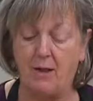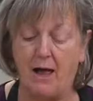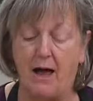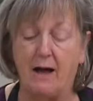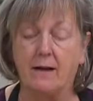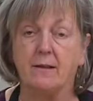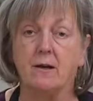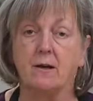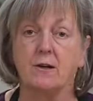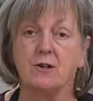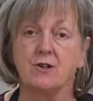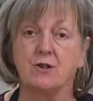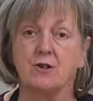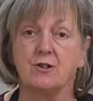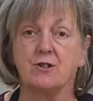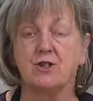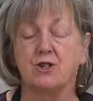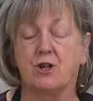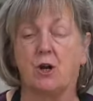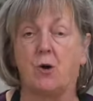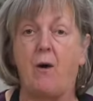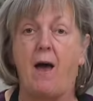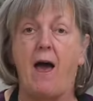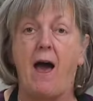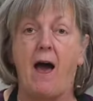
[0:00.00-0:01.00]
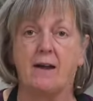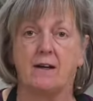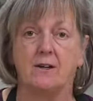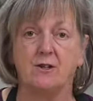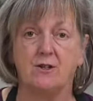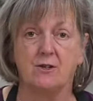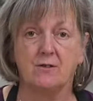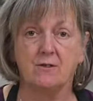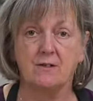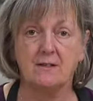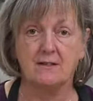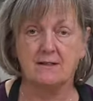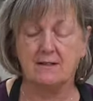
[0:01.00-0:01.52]
black that are going to show
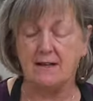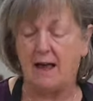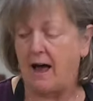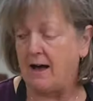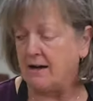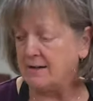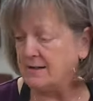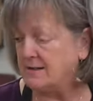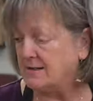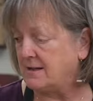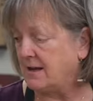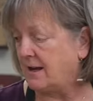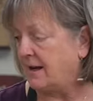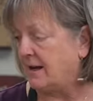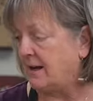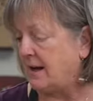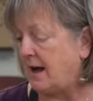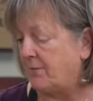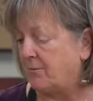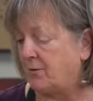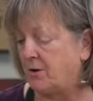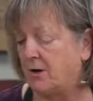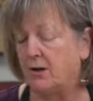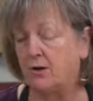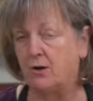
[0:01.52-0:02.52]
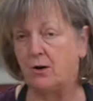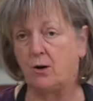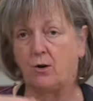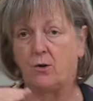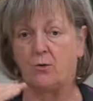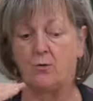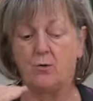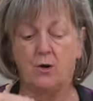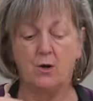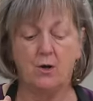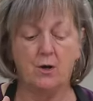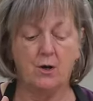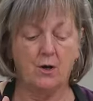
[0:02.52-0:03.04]
attitude and sass, and I'm going
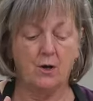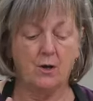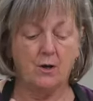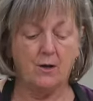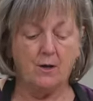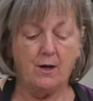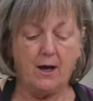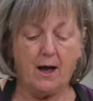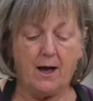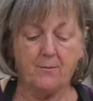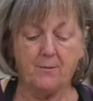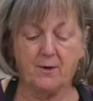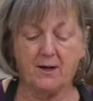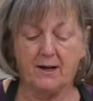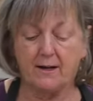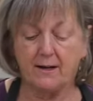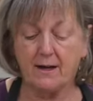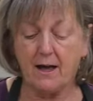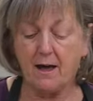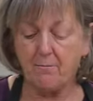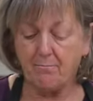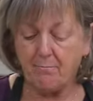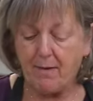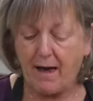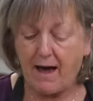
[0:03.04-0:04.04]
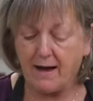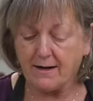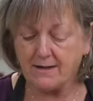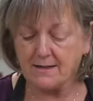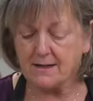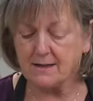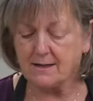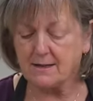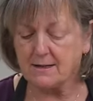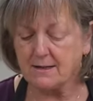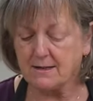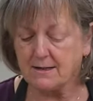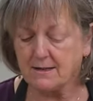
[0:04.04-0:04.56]
to come back to
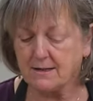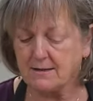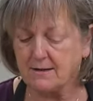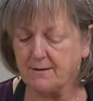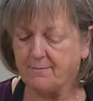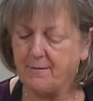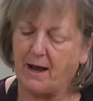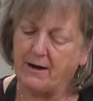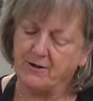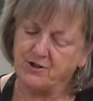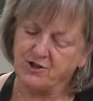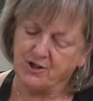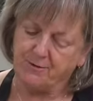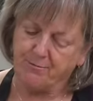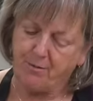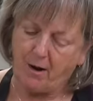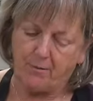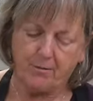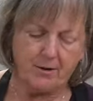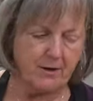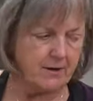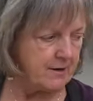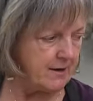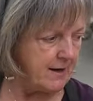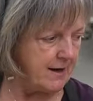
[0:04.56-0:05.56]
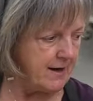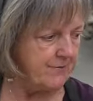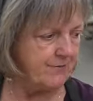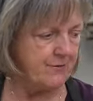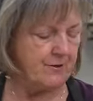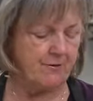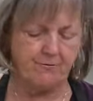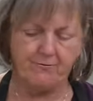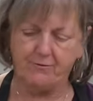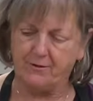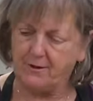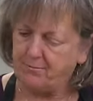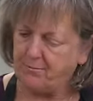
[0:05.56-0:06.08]
this. I'm actually probably going to have
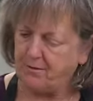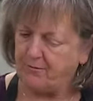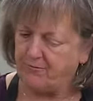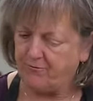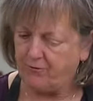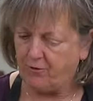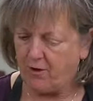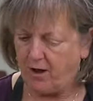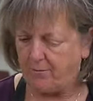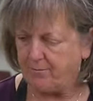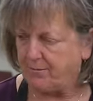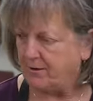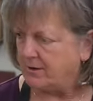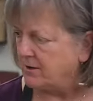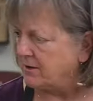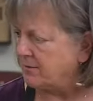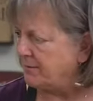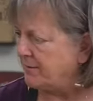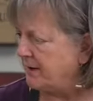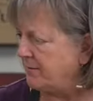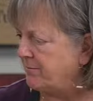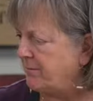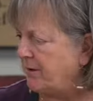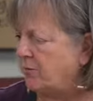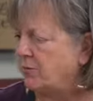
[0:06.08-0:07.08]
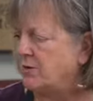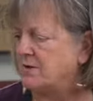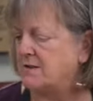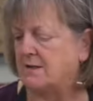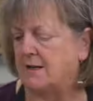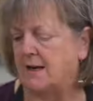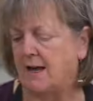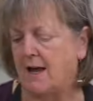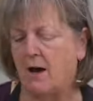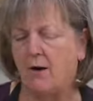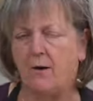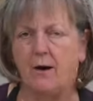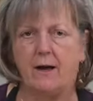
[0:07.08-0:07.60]
to flip and flop a little bit, but we'll
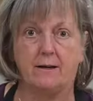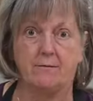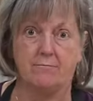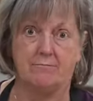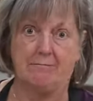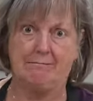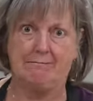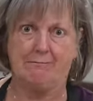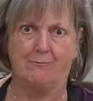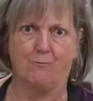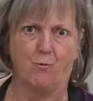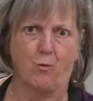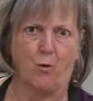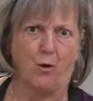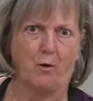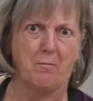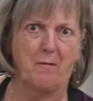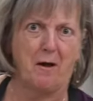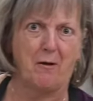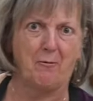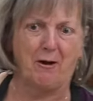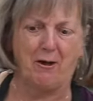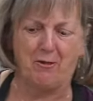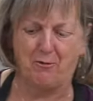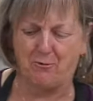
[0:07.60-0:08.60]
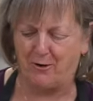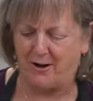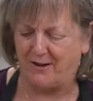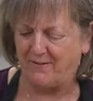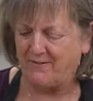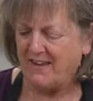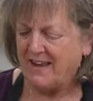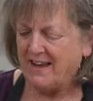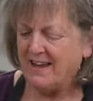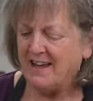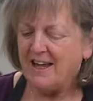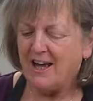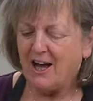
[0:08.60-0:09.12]
see how I work my way through
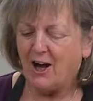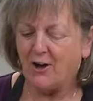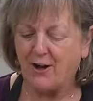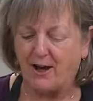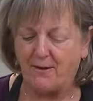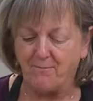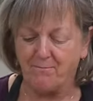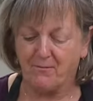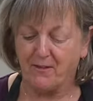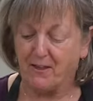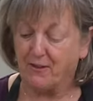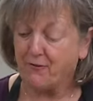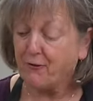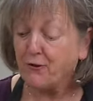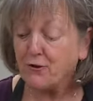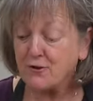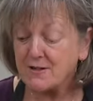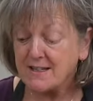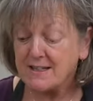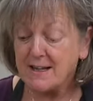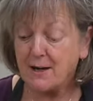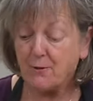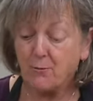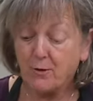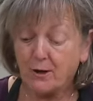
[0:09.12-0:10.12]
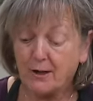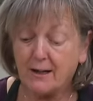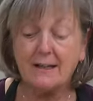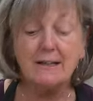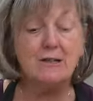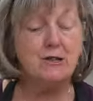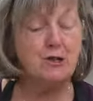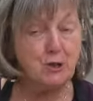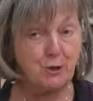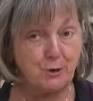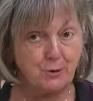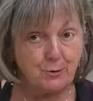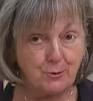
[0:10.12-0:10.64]
it. Okay, the first thing we're going to
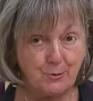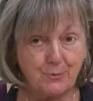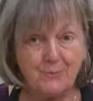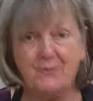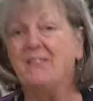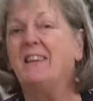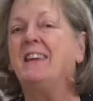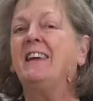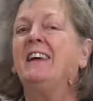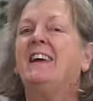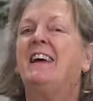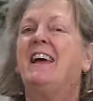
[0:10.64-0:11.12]
do,